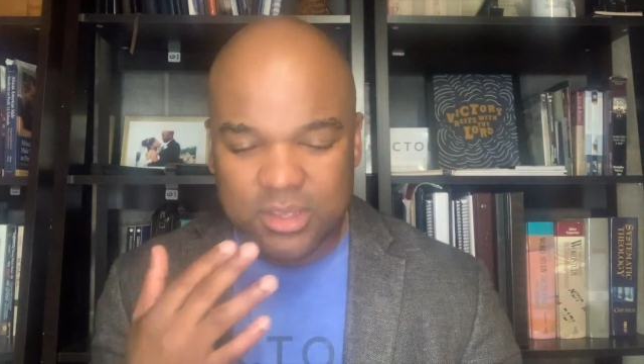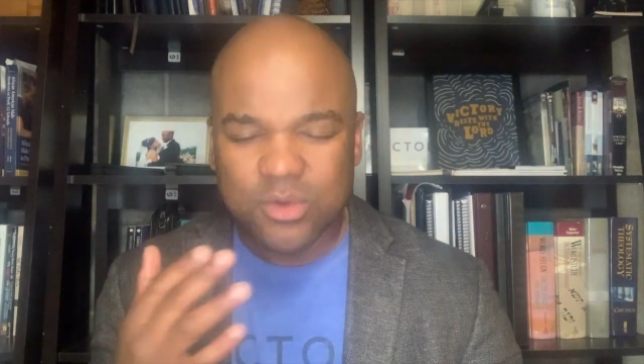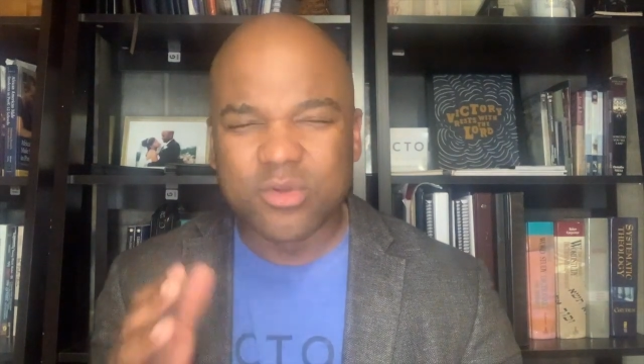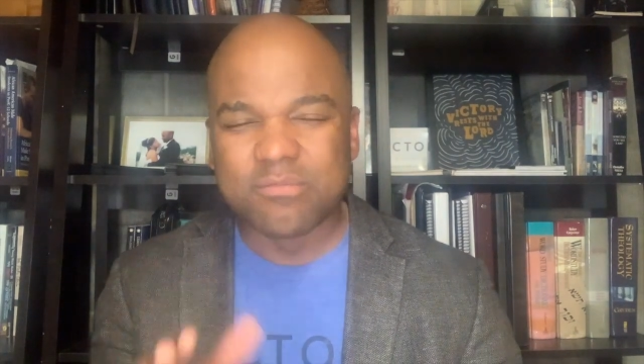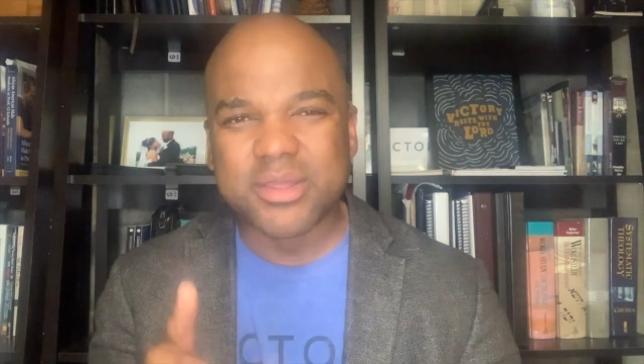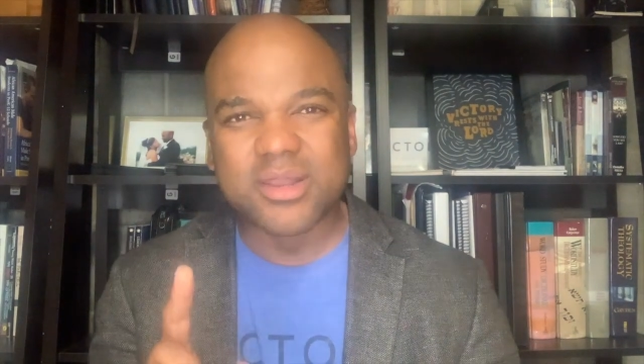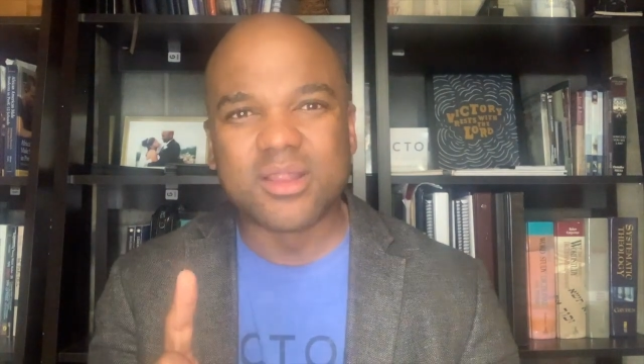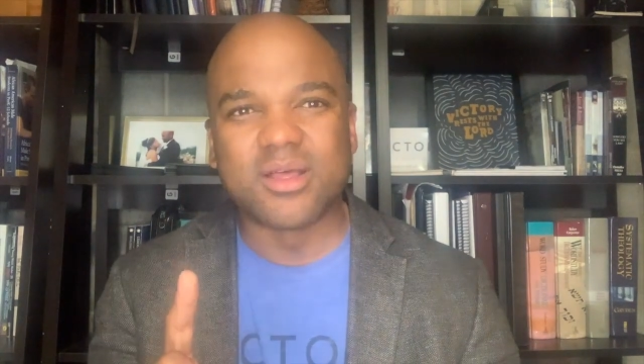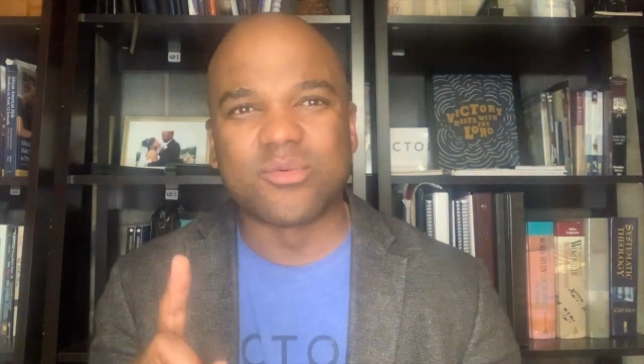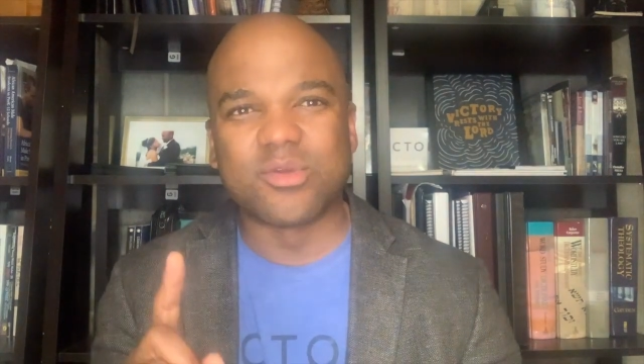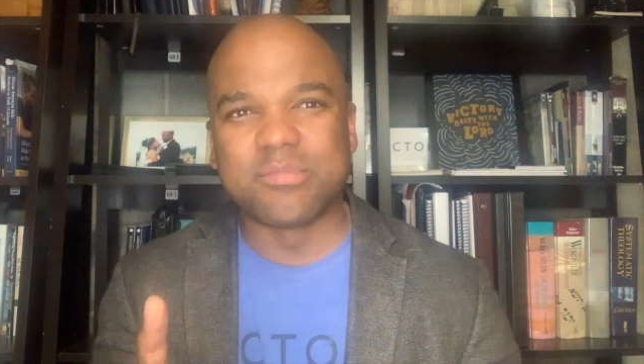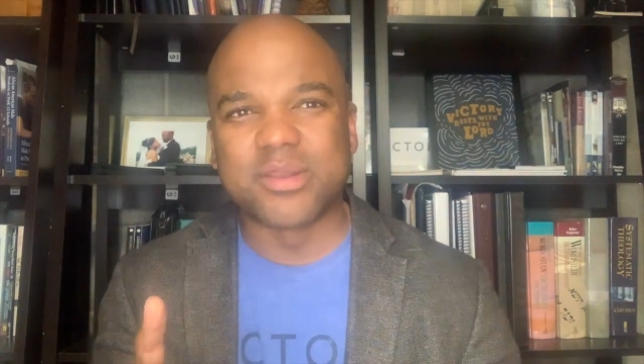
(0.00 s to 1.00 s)
We've been in
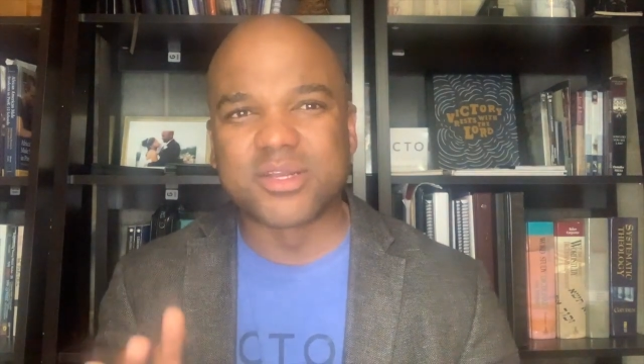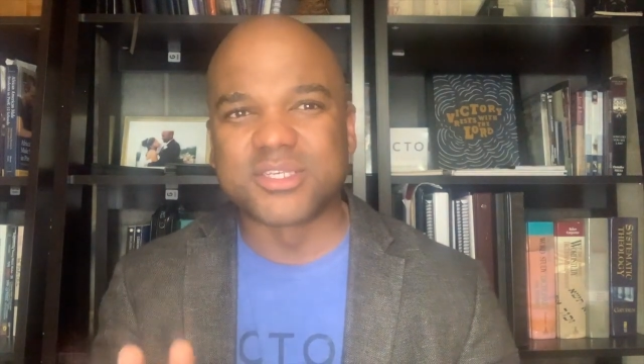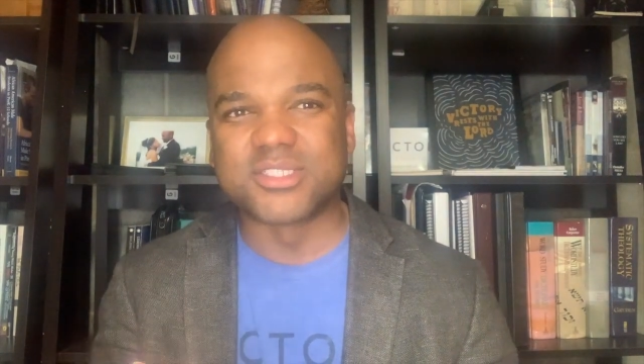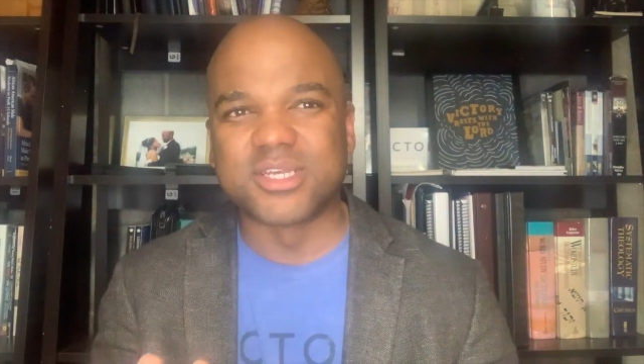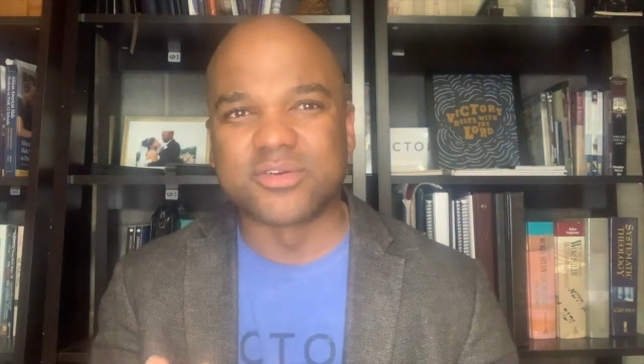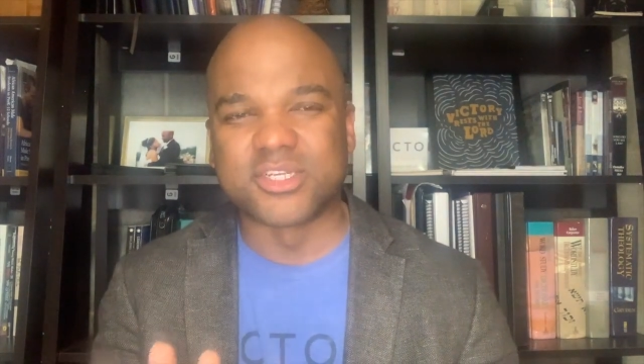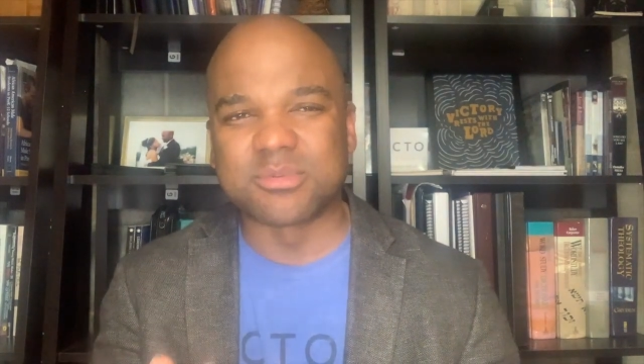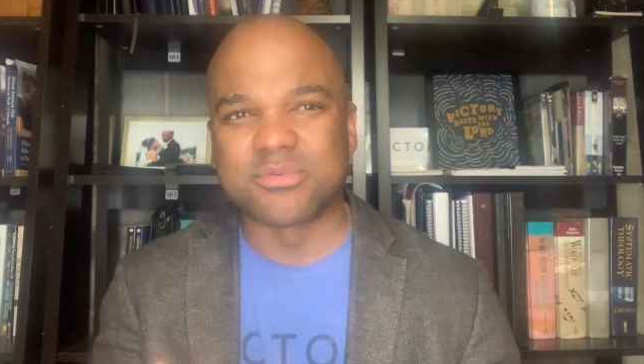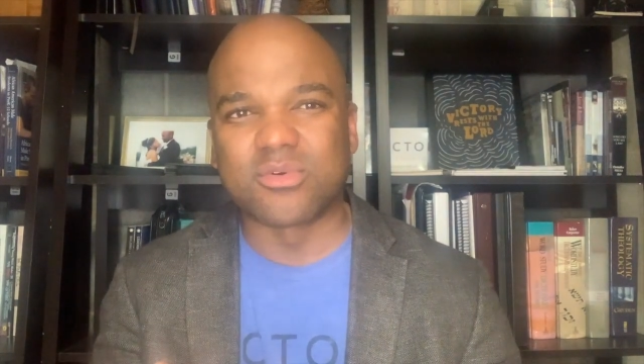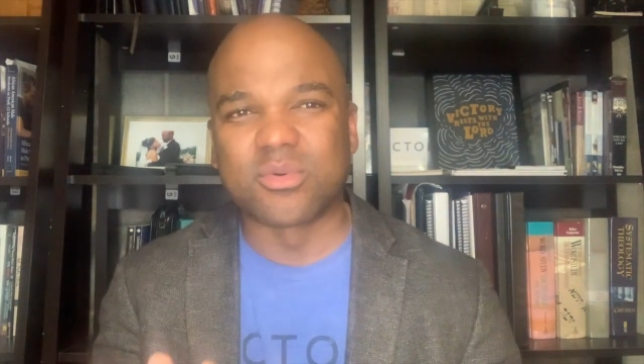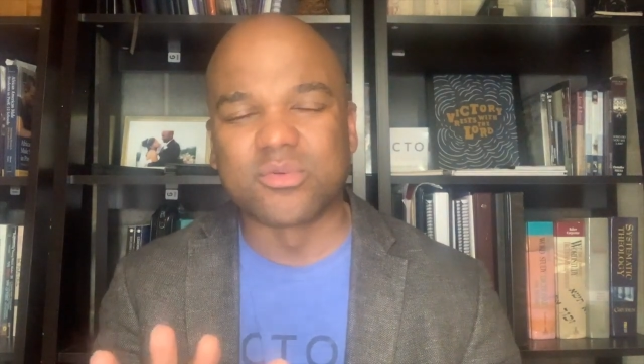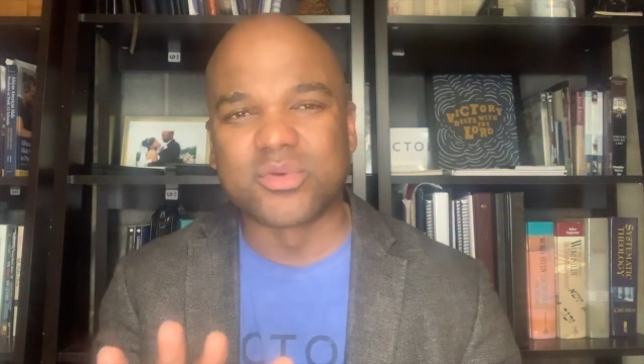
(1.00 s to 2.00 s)
a, we've been in a series
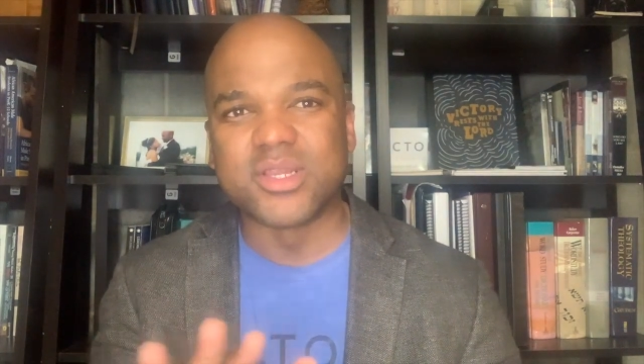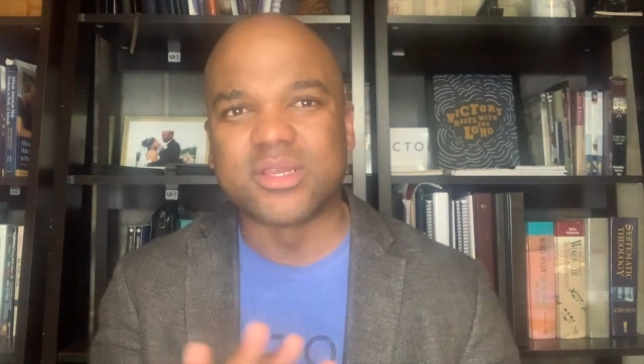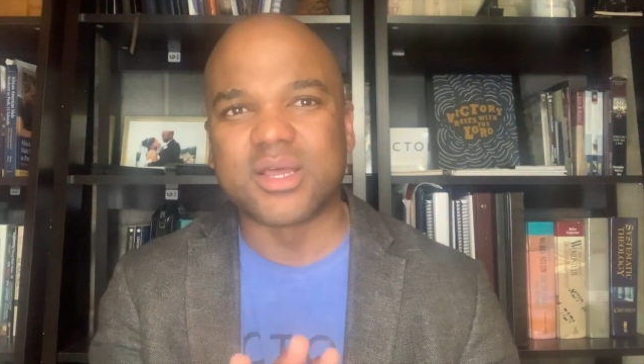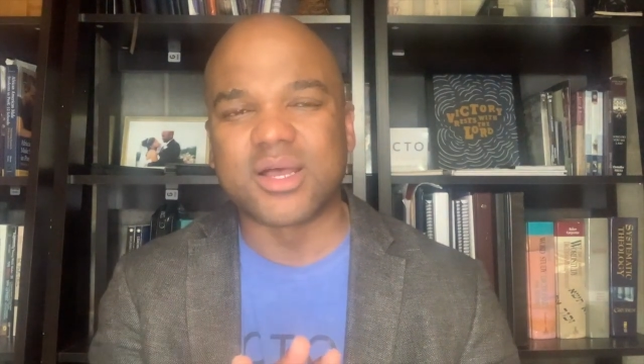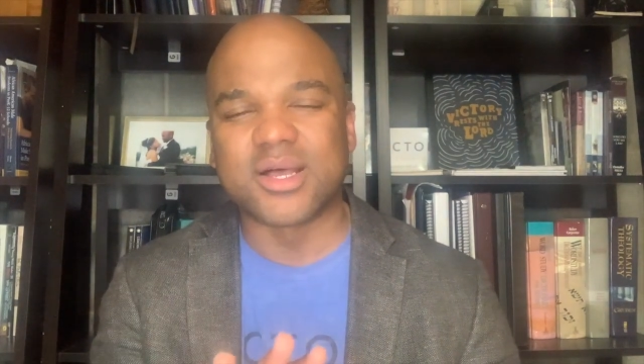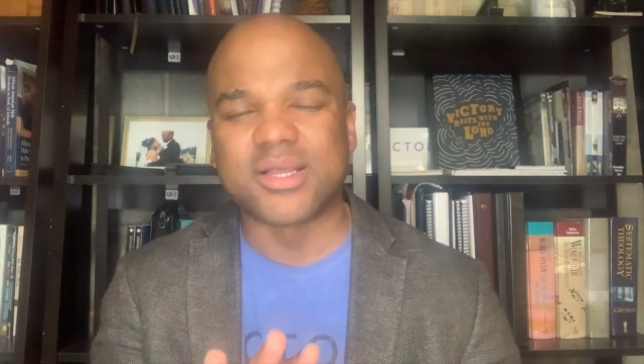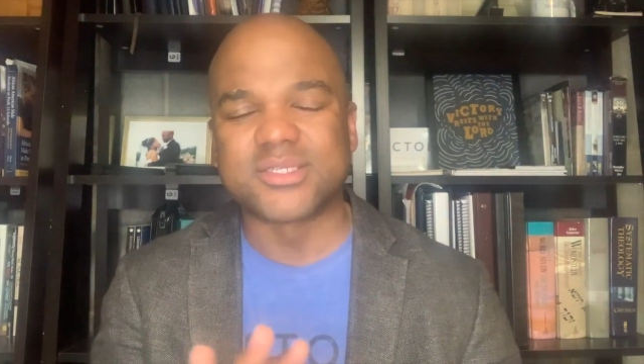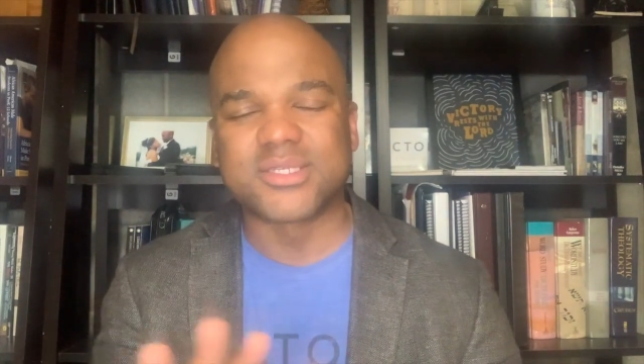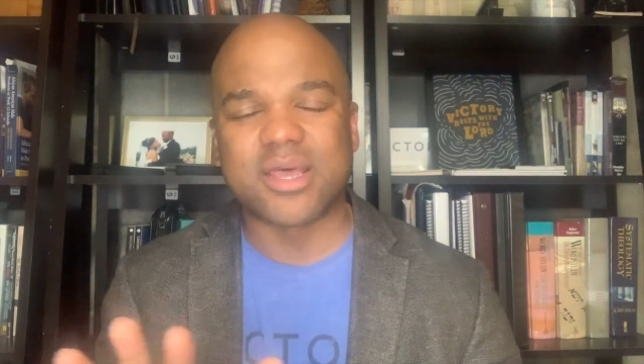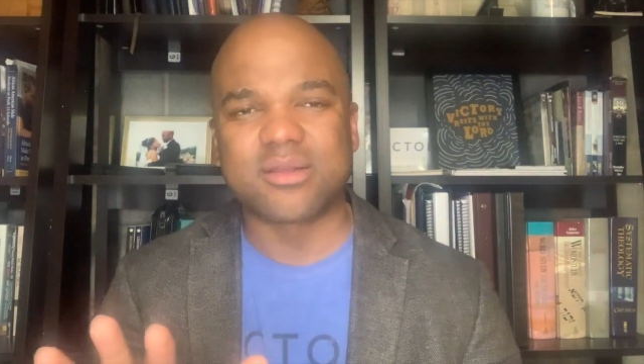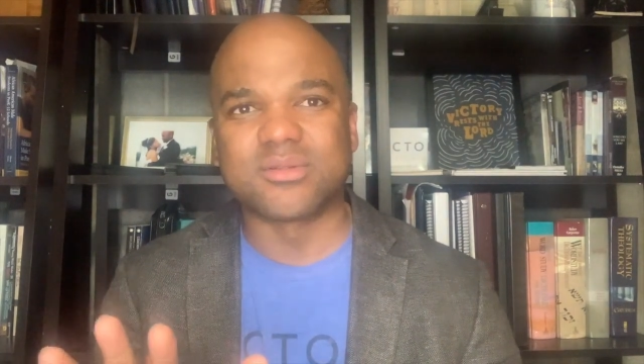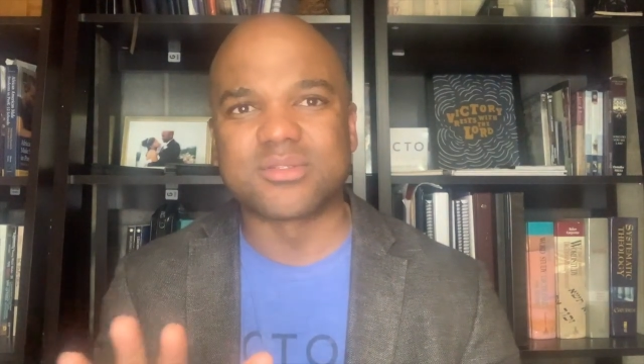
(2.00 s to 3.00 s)
before we read uh,
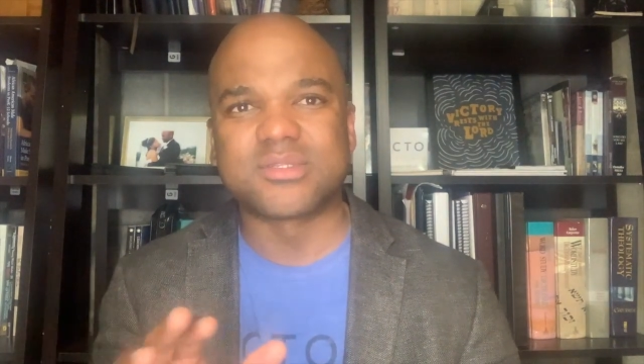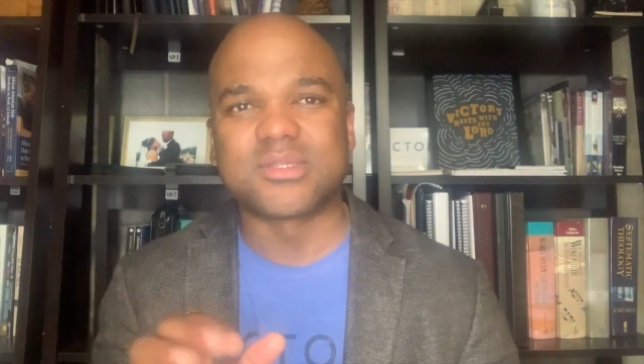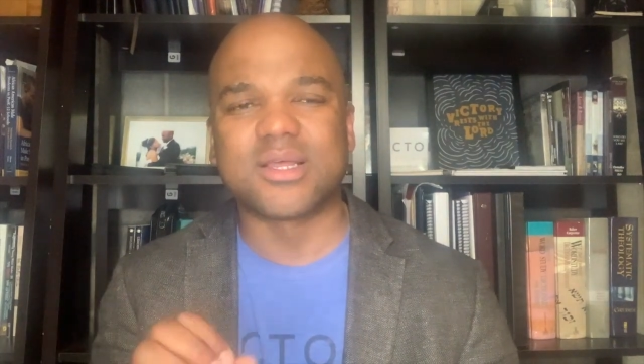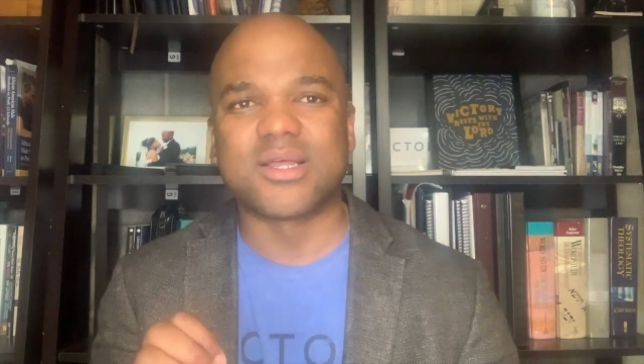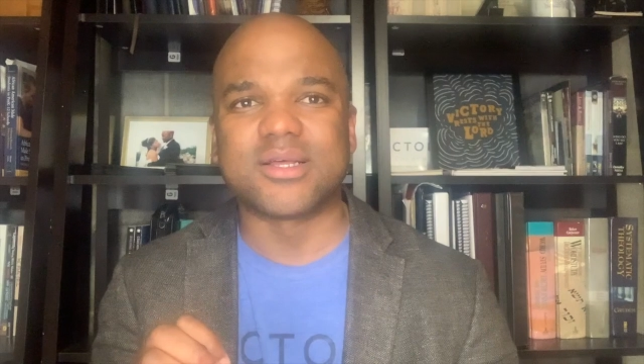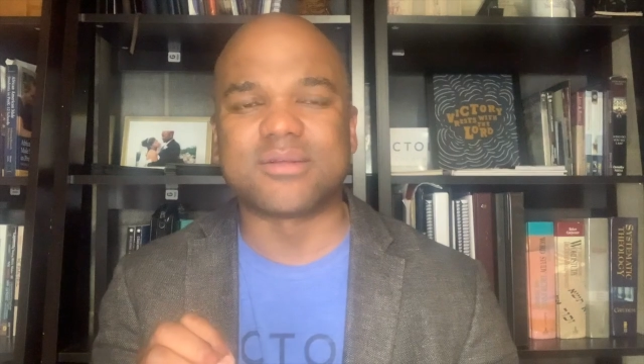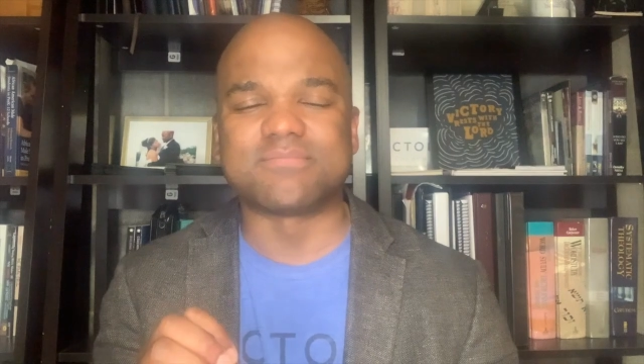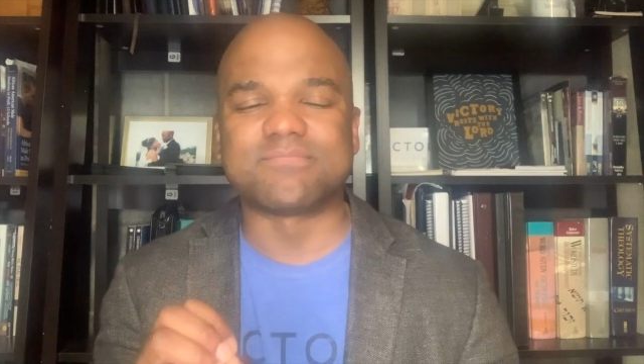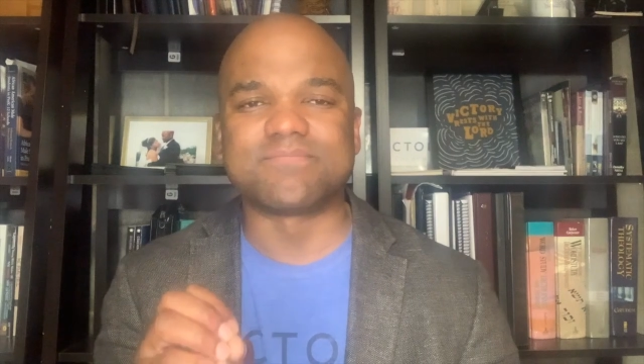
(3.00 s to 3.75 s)
entitled uh,